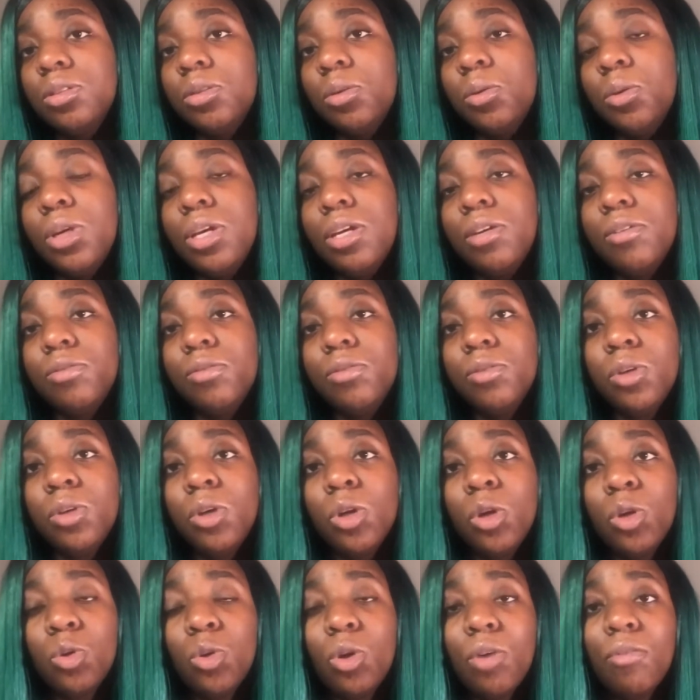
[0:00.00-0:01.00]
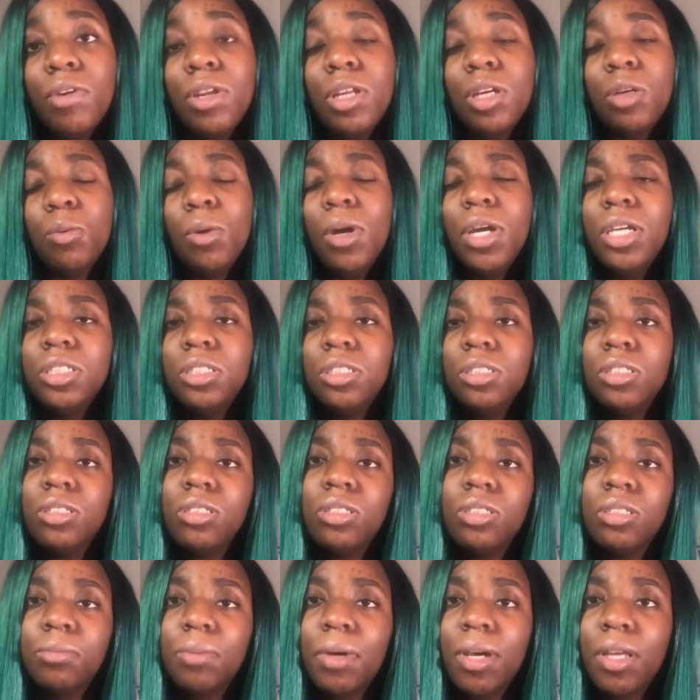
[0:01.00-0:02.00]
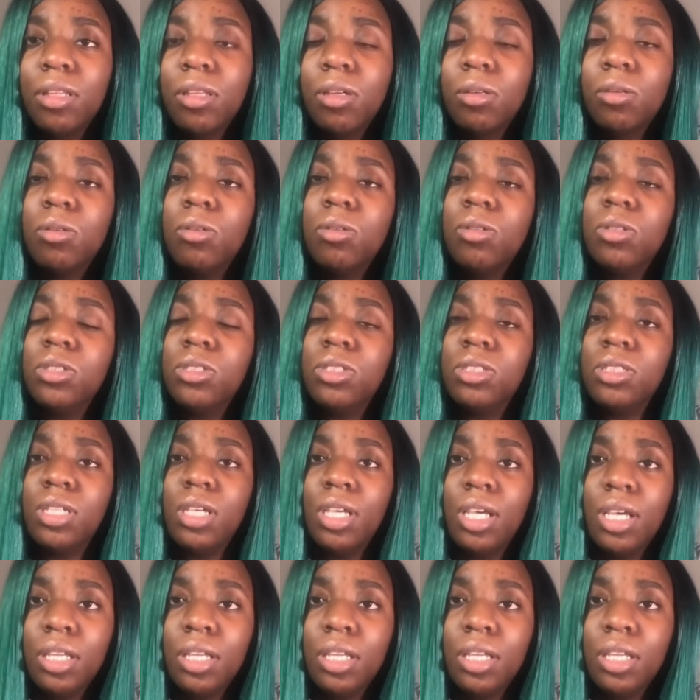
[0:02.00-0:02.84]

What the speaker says: So if you have any questions about the course,